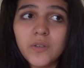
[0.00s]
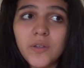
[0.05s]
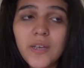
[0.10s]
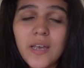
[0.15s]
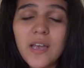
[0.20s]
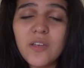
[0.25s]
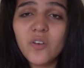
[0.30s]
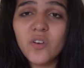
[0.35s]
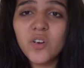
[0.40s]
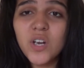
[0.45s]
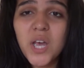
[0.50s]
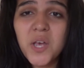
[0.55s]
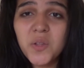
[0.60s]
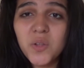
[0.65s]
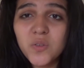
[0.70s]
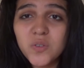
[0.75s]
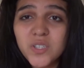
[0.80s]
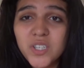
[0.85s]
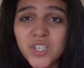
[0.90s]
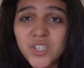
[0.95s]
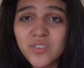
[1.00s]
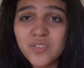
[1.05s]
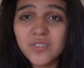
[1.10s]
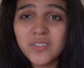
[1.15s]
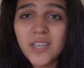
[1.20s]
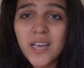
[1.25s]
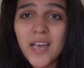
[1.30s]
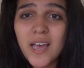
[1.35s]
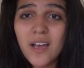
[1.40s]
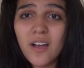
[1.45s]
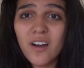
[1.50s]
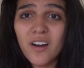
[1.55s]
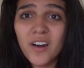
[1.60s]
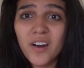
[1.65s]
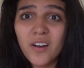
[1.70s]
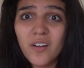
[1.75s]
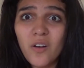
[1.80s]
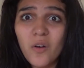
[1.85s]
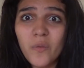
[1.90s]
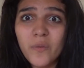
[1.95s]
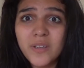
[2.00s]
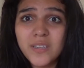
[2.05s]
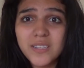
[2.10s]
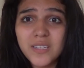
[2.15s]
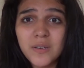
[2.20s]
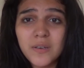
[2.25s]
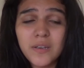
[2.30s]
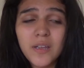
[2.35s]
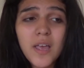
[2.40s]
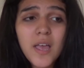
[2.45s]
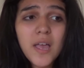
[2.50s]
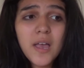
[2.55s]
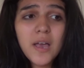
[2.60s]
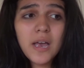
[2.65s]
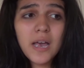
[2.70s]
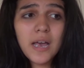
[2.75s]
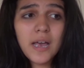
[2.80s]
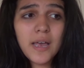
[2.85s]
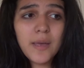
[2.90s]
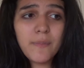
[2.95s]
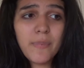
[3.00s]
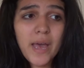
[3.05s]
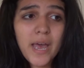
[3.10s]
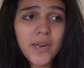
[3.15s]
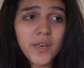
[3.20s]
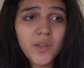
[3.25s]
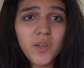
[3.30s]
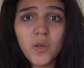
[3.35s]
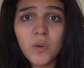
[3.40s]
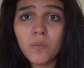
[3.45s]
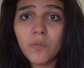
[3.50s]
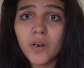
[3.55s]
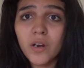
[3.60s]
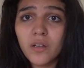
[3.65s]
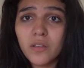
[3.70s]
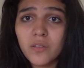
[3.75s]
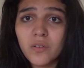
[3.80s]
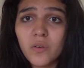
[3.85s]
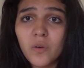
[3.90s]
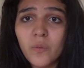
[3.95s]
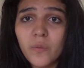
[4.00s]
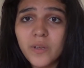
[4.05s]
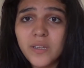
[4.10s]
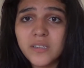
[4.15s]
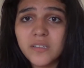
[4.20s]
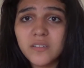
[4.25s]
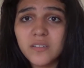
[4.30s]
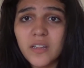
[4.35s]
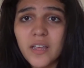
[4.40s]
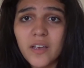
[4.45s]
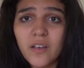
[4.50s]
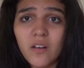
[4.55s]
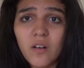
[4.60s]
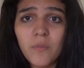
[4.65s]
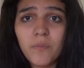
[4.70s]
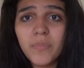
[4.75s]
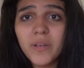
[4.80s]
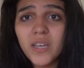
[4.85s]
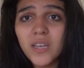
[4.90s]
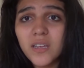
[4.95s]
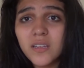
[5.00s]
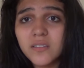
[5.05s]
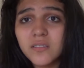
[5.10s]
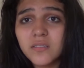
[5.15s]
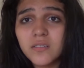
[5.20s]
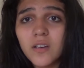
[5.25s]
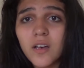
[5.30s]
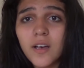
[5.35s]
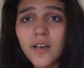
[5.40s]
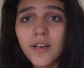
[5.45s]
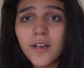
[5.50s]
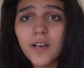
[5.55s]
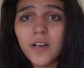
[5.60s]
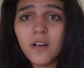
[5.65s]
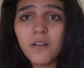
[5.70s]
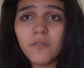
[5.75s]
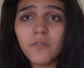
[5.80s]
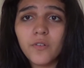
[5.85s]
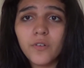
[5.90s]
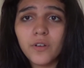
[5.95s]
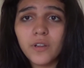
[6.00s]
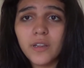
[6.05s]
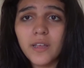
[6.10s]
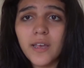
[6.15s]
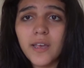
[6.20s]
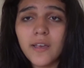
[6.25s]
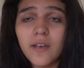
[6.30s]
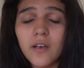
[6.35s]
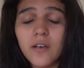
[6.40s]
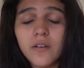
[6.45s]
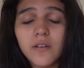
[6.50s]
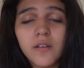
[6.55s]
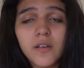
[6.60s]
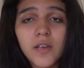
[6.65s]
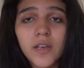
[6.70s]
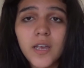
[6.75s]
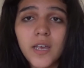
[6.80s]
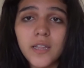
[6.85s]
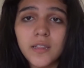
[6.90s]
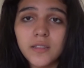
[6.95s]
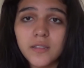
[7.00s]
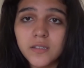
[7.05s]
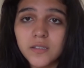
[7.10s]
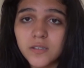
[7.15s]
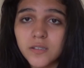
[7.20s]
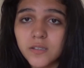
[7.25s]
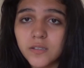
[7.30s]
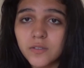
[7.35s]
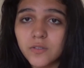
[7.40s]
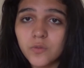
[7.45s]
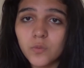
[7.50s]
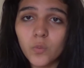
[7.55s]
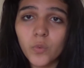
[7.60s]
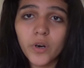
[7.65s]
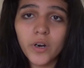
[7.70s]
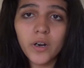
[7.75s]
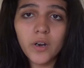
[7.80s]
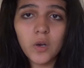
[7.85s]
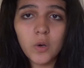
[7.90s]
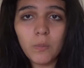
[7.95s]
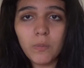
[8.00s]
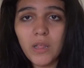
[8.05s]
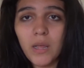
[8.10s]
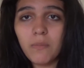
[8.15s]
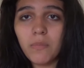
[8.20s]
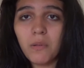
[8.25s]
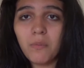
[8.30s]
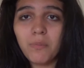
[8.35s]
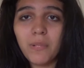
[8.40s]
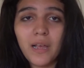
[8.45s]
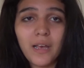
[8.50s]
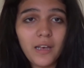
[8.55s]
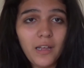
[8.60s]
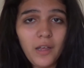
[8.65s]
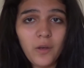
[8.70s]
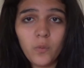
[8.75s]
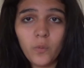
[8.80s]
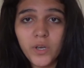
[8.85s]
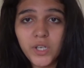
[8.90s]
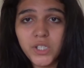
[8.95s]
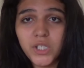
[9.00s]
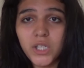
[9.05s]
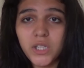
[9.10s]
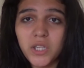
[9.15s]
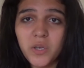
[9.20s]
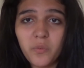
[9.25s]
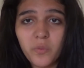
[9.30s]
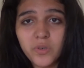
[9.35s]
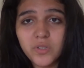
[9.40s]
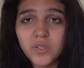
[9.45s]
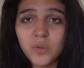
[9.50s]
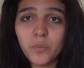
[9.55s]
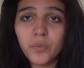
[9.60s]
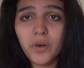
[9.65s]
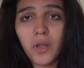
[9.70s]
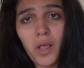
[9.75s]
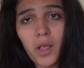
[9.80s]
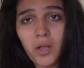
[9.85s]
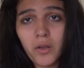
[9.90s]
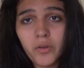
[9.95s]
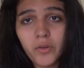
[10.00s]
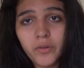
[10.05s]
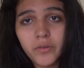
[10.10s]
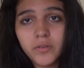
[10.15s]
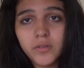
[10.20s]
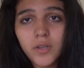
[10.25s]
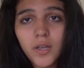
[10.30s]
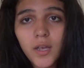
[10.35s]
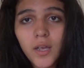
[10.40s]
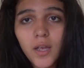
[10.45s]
Yeah, you're gonna have those teachers that are always in a bad humor. They're always like all pissed off, or like, oh, I hate this work, or blah blah blah, like wishing they were somewhere else.